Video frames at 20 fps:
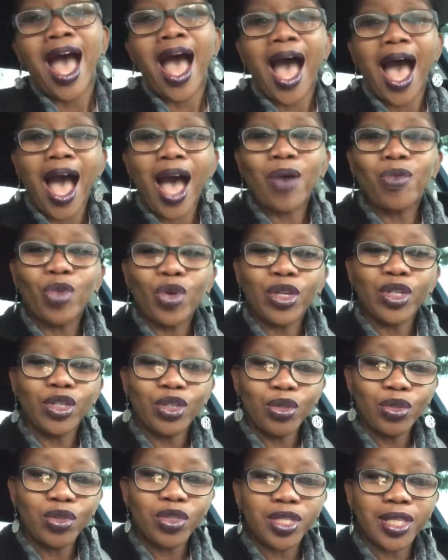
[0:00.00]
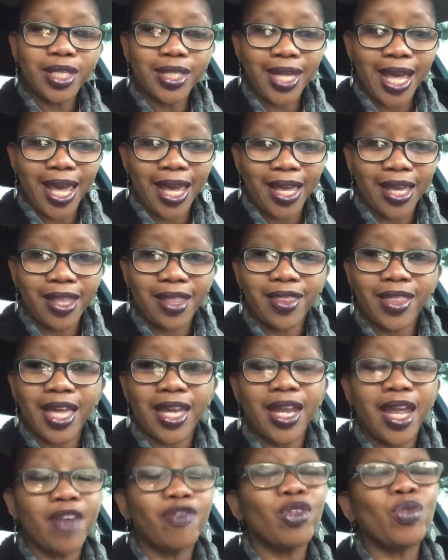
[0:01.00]
I want you today
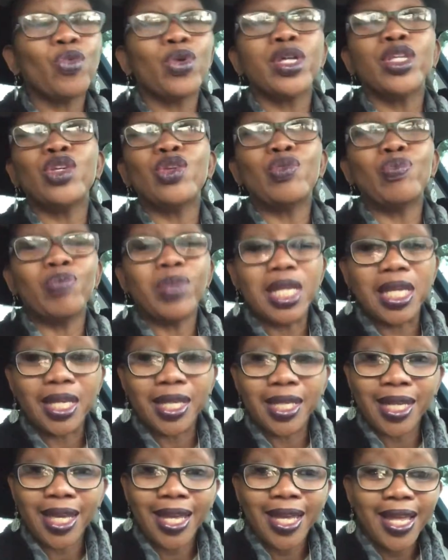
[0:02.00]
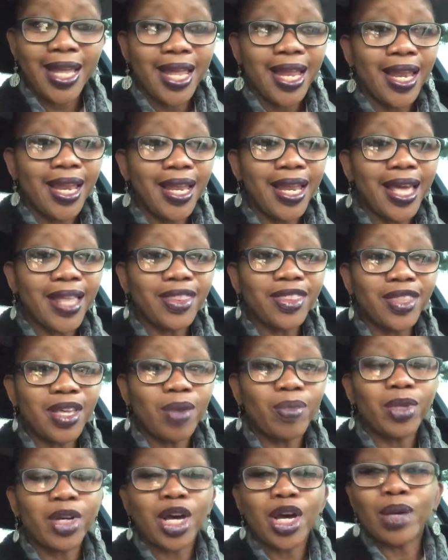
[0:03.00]
that everyone you meet, let
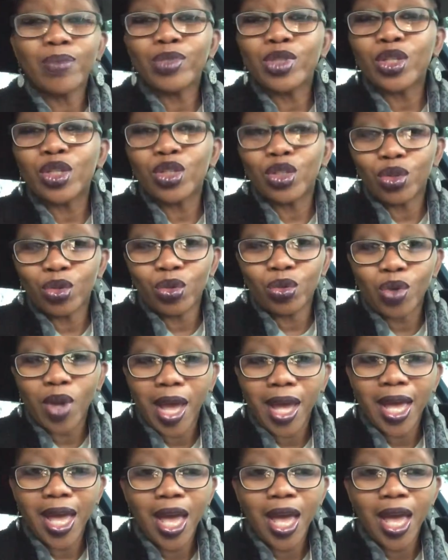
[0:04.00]
them come to you